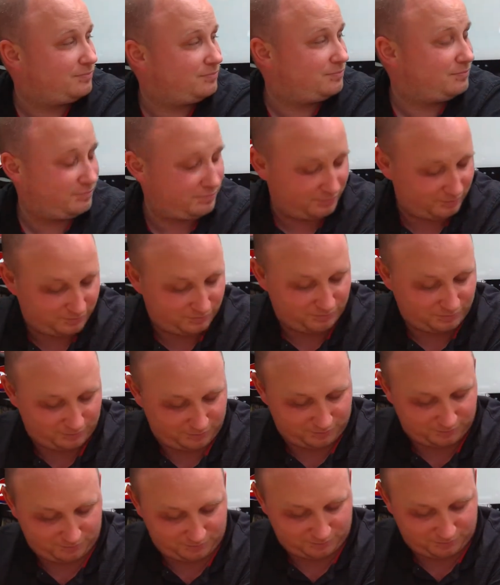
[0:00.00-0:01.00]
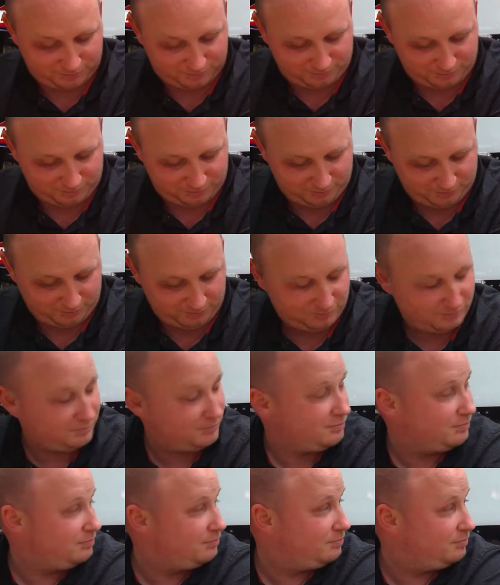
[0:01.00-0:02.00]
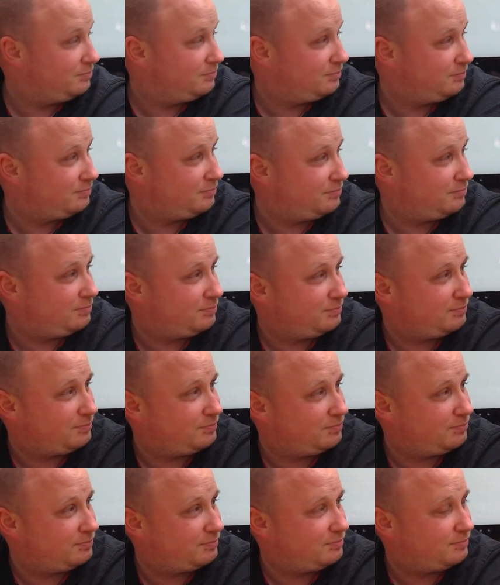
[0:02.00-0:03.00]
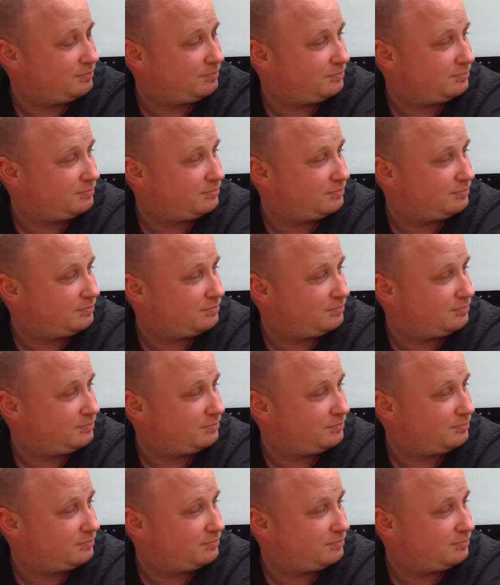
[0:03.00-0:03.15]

This person isn't speaking.